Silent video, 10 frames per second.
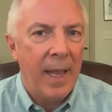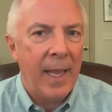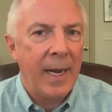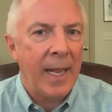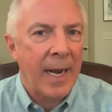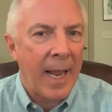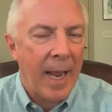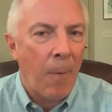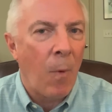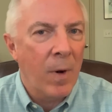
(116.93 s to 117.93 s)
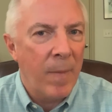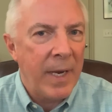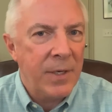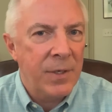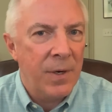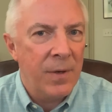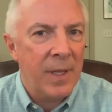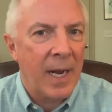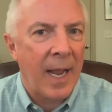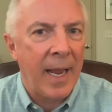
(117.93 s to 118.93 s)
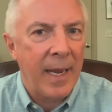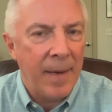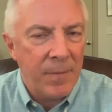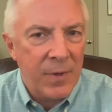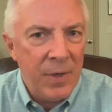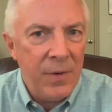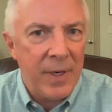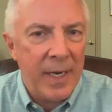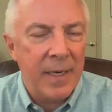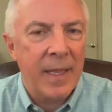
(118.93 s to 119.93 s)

and I want to make sure that I am tuned into